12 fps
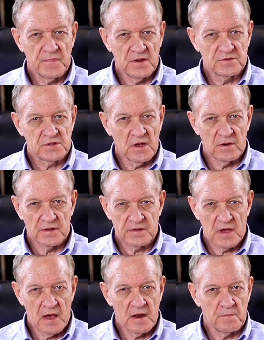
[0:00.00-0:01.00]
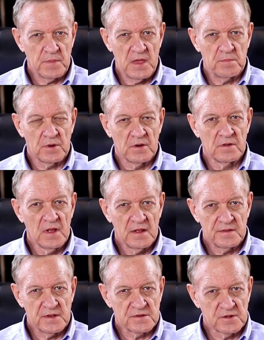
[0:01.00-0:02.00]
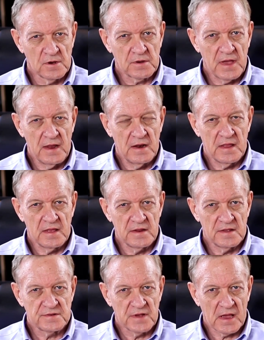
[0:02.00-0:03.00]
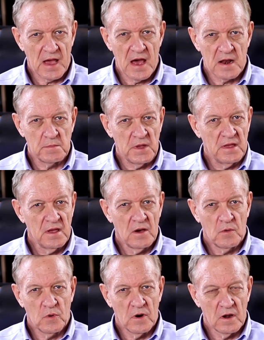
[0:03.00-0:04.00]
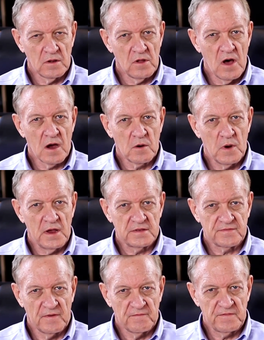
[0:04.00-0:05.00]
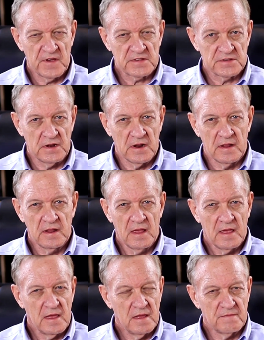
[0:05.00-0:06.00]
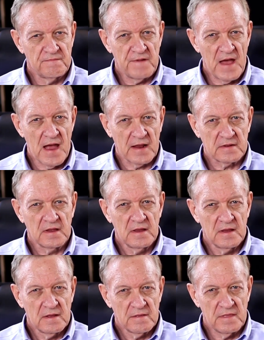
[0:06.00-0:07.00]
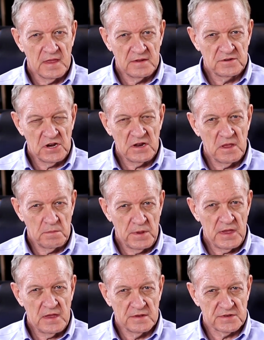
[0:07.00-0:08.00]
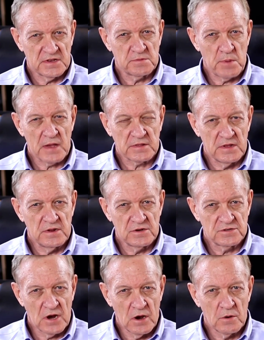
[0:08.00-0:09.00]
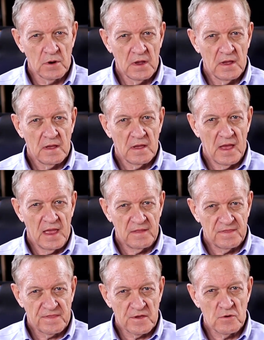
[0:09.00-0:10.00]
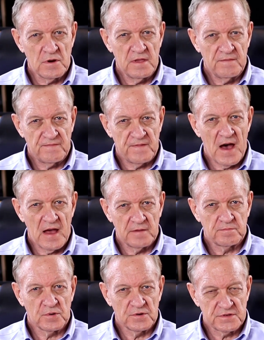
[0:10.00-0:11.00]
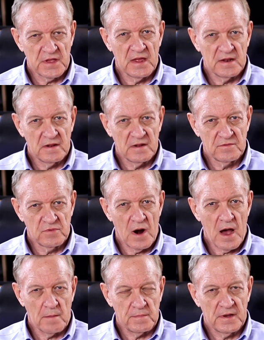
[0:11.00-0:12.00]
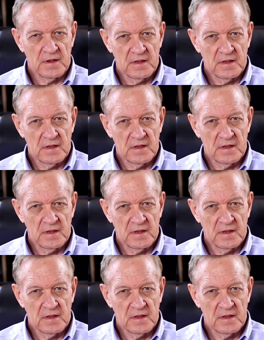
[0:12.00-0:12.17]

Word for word: There's still a ton of people dislocated in this economy. We're a long ways from fixing it. In fact, the GDP is expected to show a 35% drop.